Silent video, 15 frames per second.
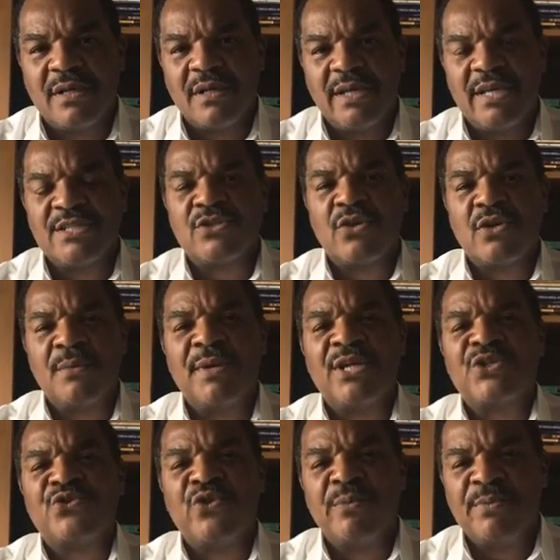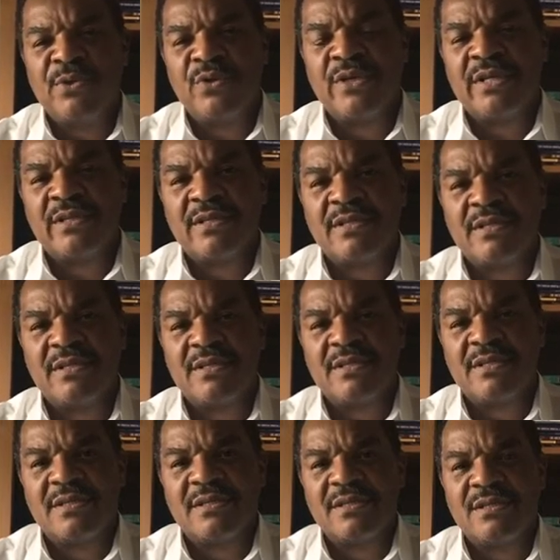is going to be attributed
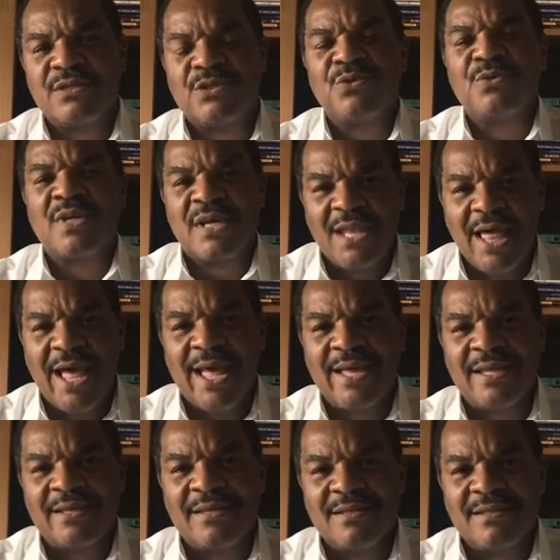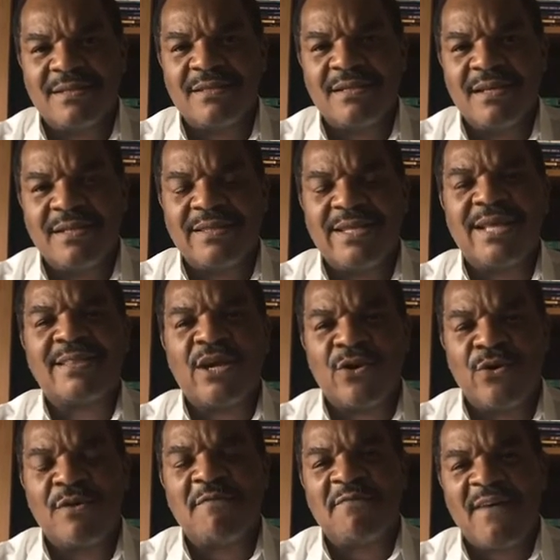to the client, that they're
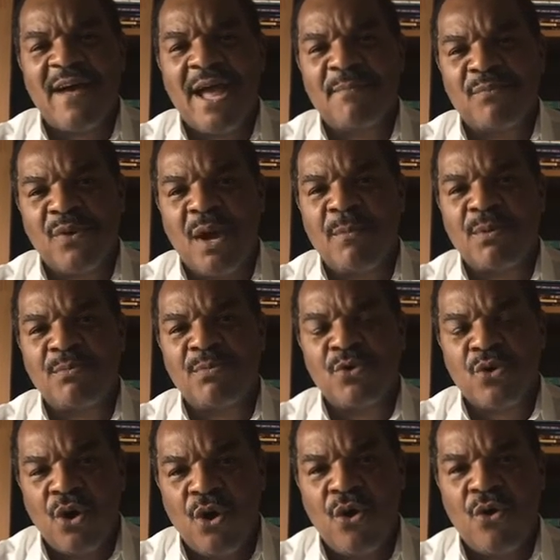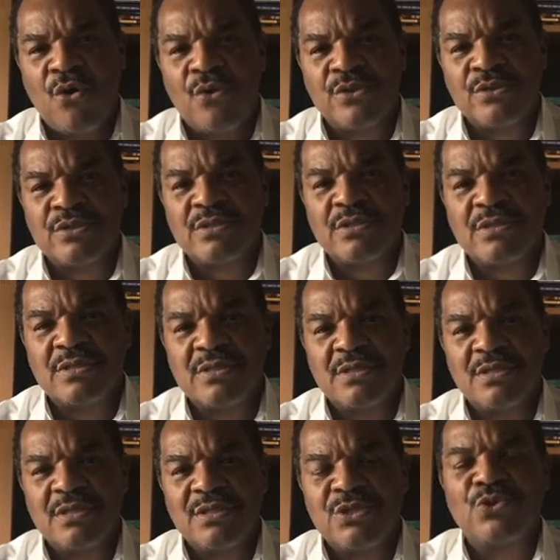going to find probable cause
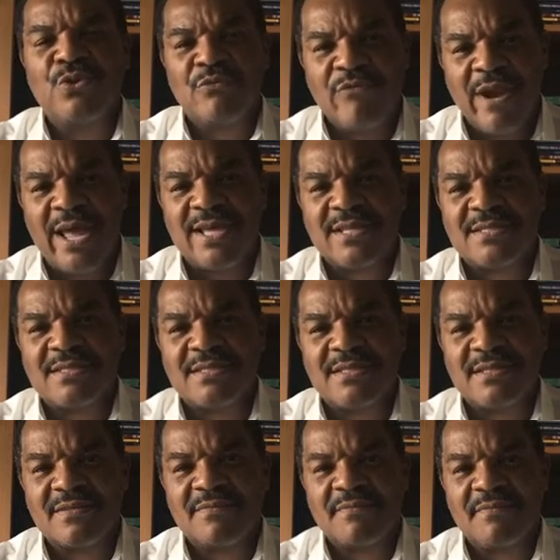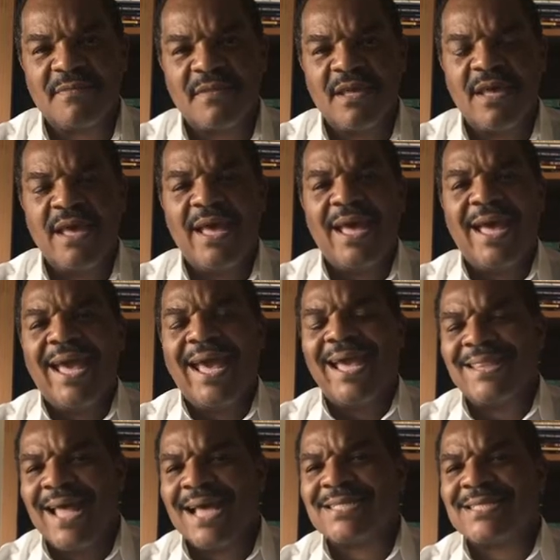to arrest. And
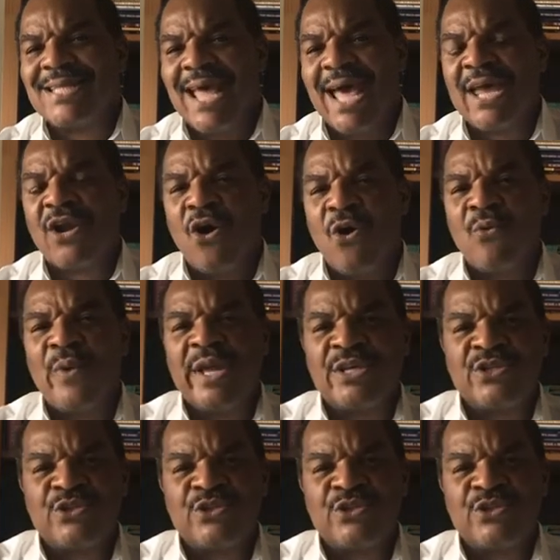that's not always